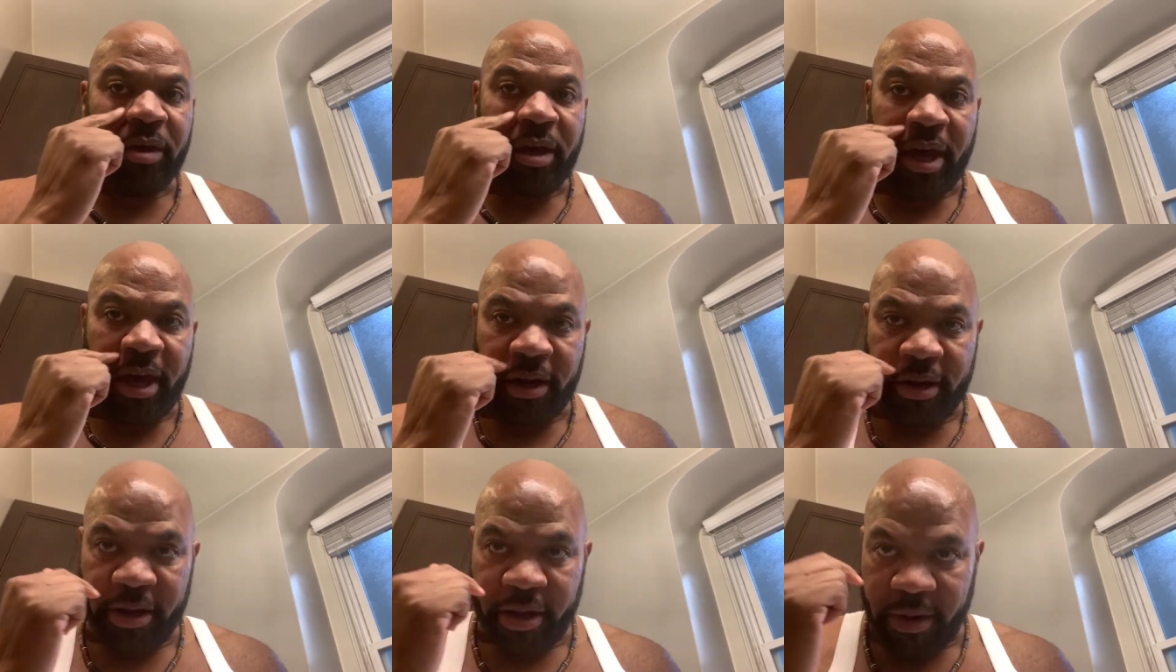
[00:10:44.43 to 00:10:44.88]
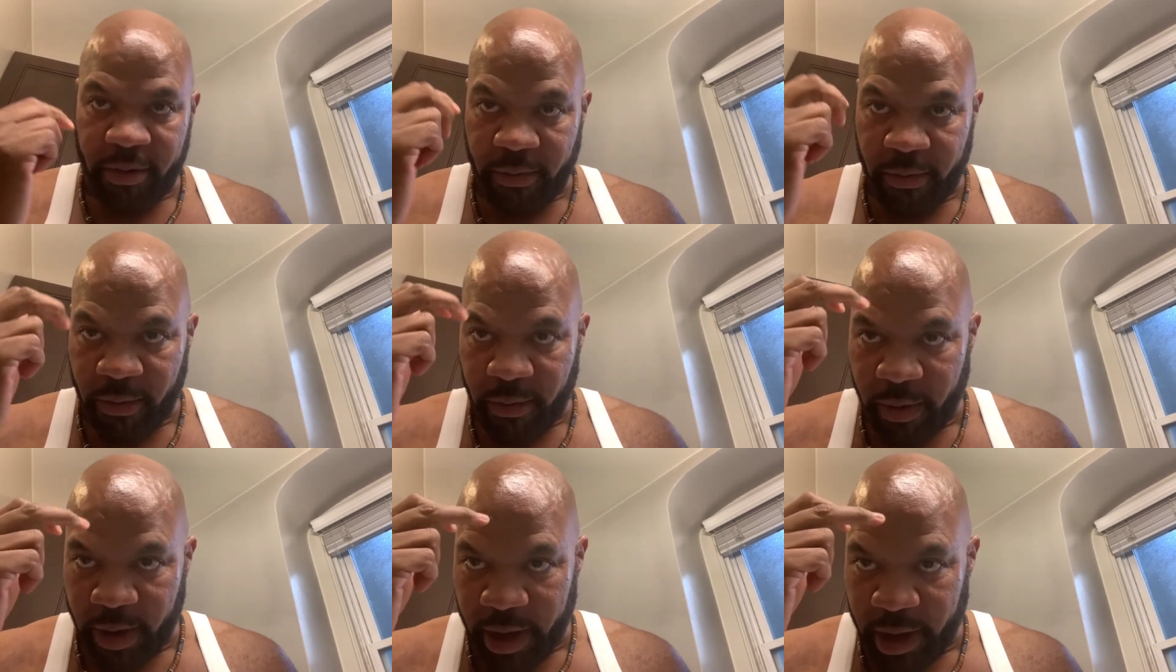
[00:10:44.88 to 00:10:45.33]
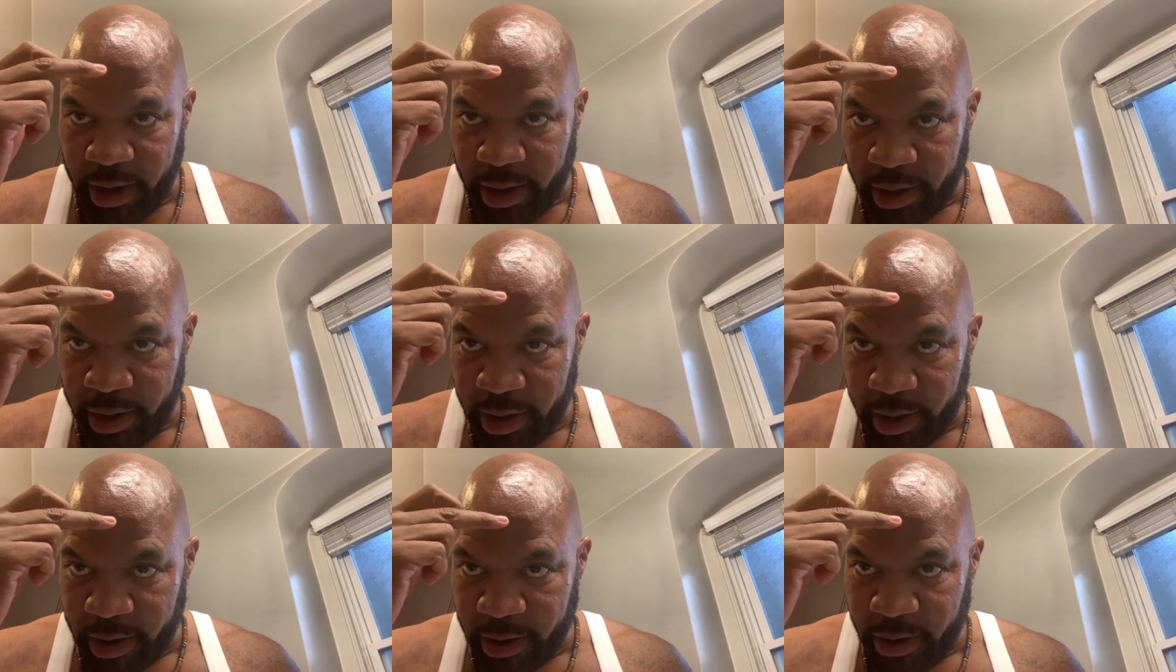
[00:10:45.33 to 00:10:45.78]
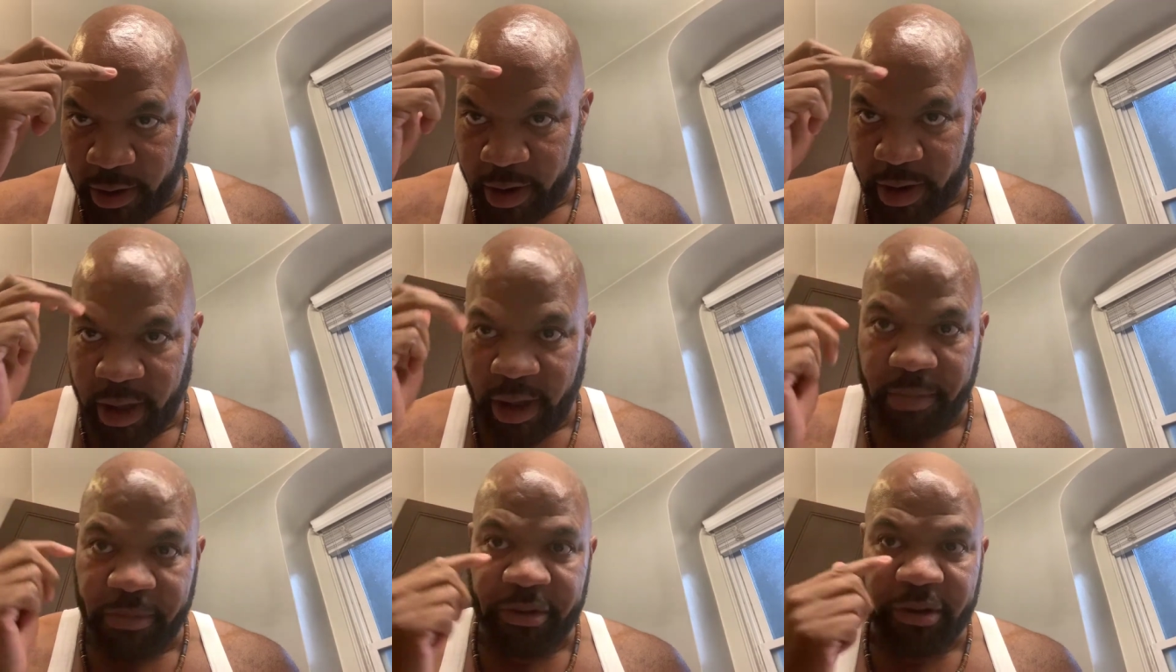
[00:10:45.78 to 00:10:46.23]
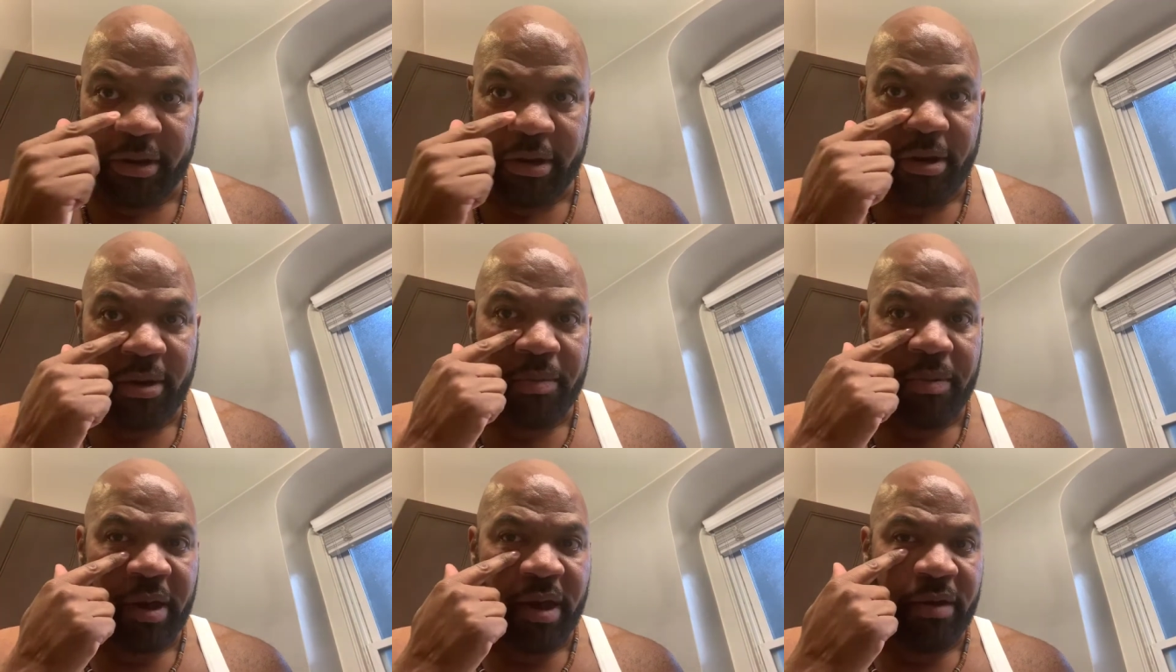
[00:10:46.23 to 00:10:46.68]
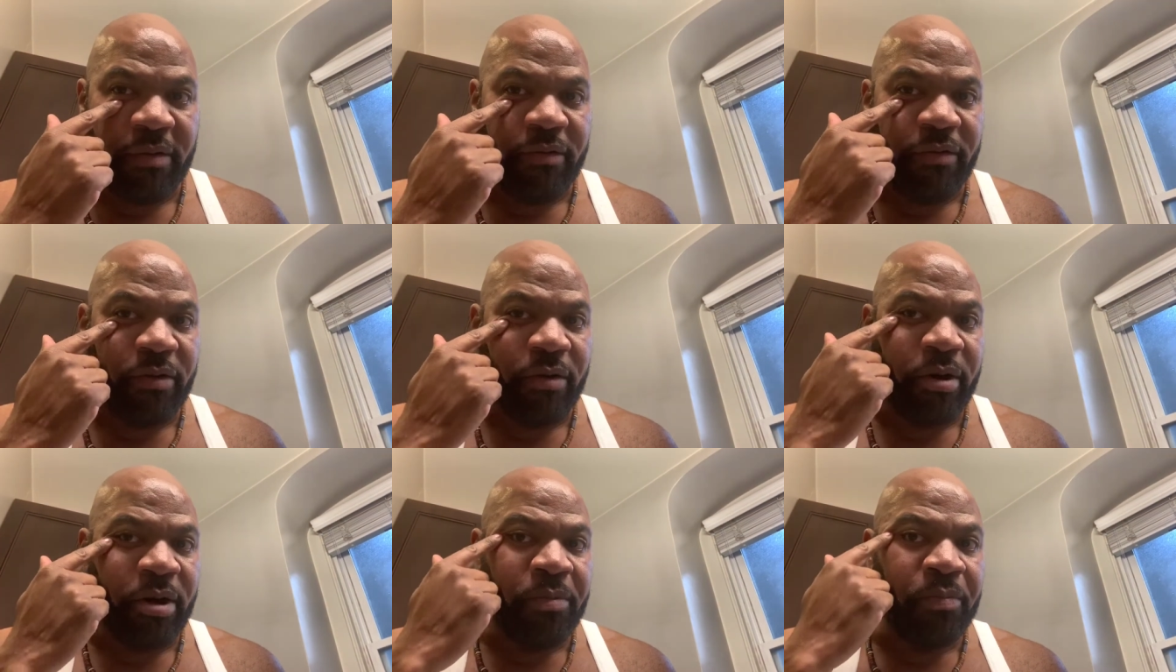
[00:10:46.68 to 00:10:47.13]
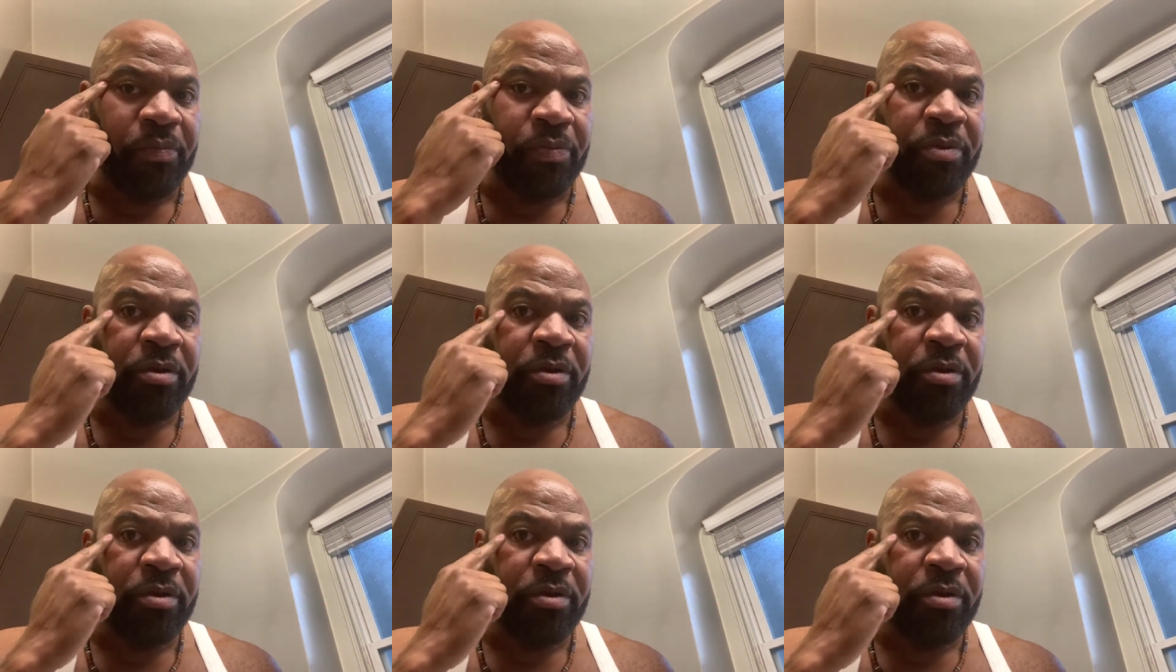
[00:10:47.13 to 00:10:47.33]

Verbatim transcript: I did it right here and I'm still paying for it.